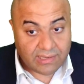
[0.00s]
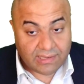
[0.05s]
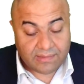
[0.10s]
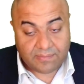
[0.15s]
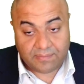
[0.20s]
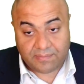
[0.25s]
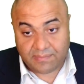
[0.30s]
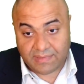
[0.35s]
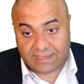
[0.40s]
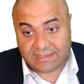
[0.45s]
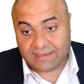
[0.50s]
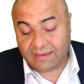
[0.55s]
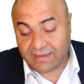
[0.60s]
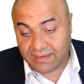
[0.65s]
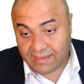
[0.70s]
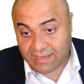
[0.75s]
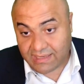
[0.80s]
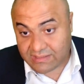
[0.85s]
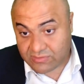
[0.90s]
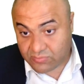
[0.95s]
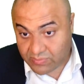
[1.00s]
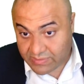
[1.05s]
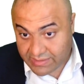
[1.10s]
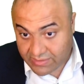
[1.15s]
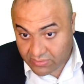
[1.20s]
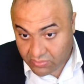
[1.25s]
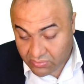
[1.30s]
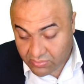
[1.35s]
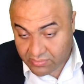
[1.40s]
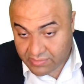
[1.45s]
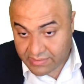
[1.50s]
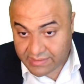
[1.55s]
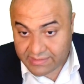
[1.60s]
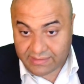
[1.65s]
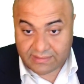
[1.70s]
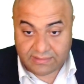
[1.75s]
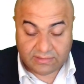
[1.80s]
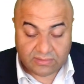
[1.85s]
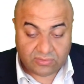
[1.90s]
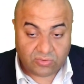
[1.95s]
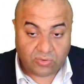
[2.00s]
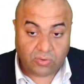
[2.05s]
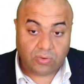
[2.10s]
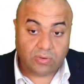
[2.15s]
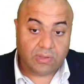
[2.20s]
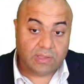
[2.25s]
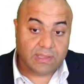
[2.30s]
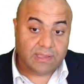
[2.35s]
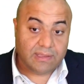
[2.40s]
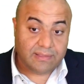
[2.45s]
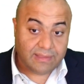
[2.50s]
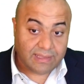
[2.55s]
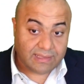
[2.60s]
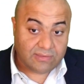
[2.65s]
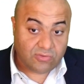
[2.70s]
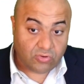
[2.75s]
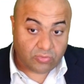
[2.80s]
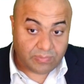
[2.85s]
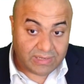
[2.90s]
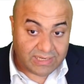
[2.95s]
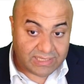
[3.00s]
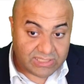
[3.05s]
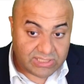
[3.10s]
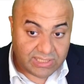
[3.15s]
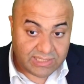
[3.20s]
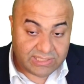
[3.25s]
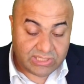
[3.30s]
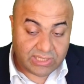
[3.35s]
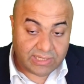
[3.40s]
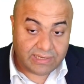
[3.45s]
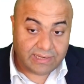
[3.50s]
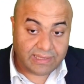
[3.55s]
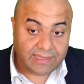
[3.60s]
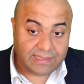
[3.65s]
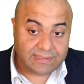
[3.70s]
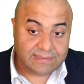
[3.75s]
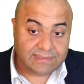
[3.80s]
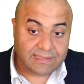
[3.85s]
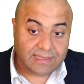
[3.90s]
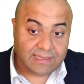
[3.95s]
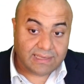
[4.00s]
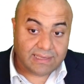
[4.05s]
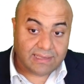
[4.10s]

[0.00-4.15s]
And basically, as we already know, that normalization is